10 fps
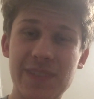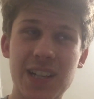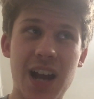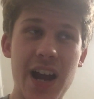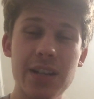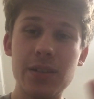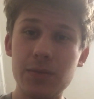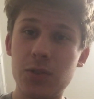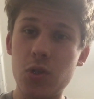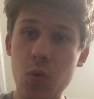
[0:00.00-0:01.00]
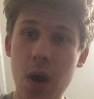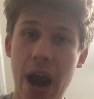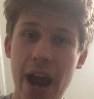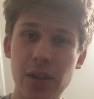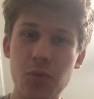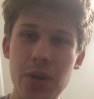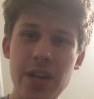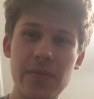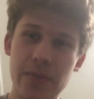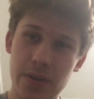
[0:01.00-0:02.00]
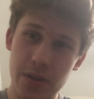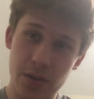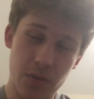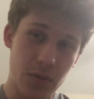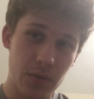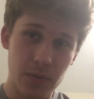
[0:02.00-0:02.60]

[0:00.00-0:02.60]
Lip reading: kind of do a Halloween video.